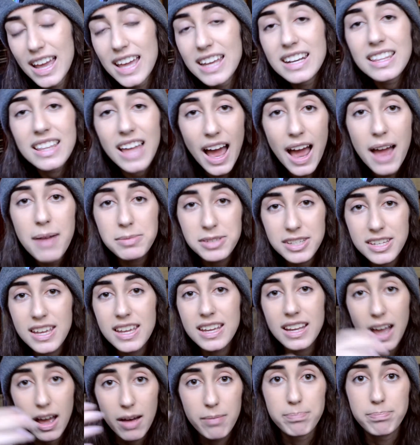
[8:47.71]
And I'm
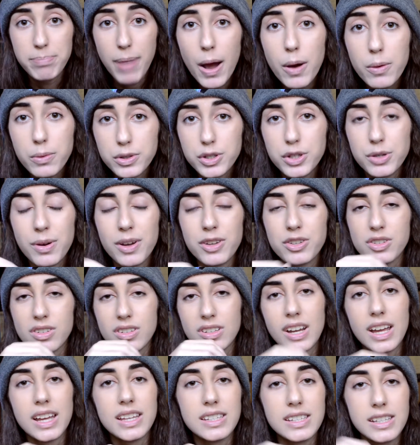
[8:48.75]
saying about
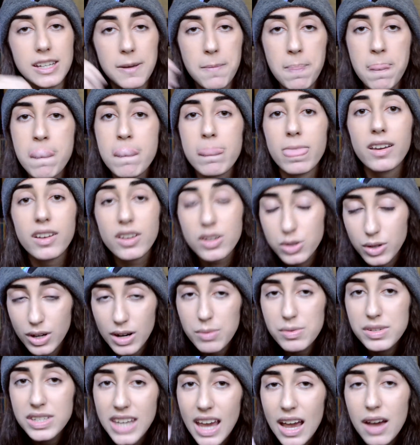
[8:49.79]
219 because when
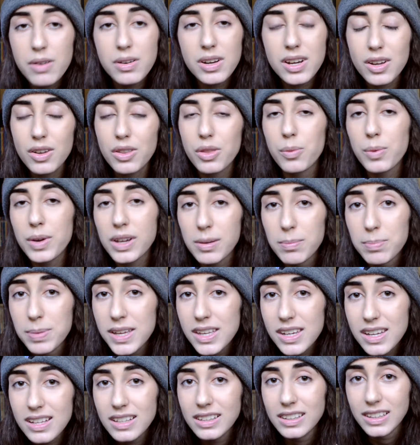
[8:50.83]
I was counting on the
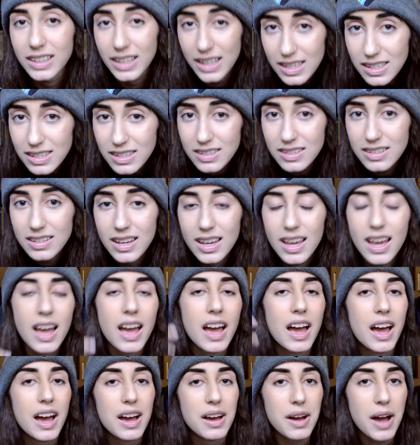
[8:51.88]
Wikipedia list,
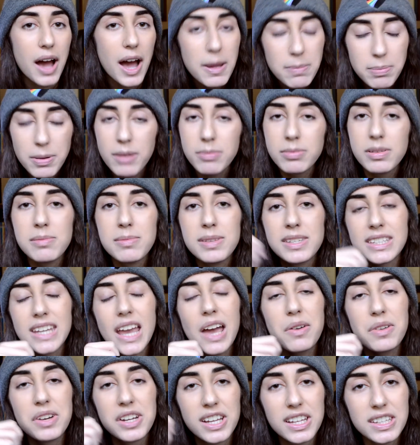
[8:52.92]
I probably
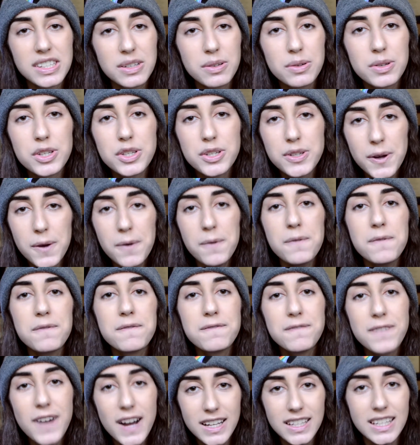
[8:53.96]
miscounted because there were so
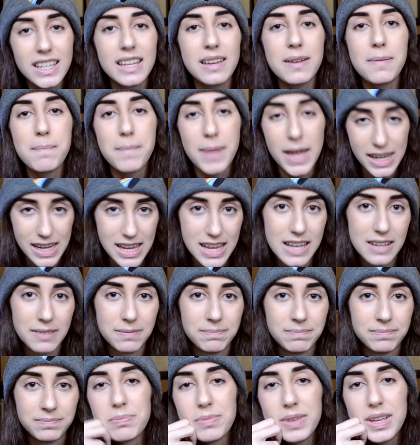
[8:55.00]
many.
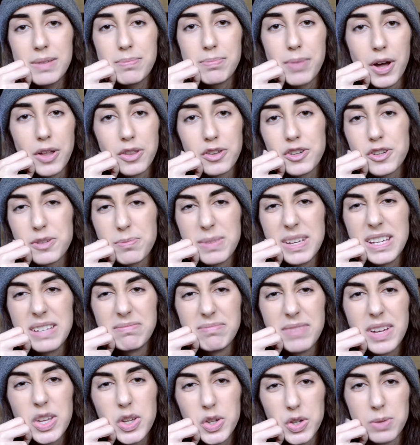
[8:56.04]
It bothers me.
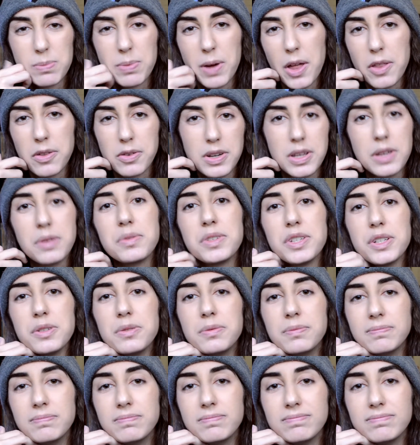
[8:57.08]
It should bother you too.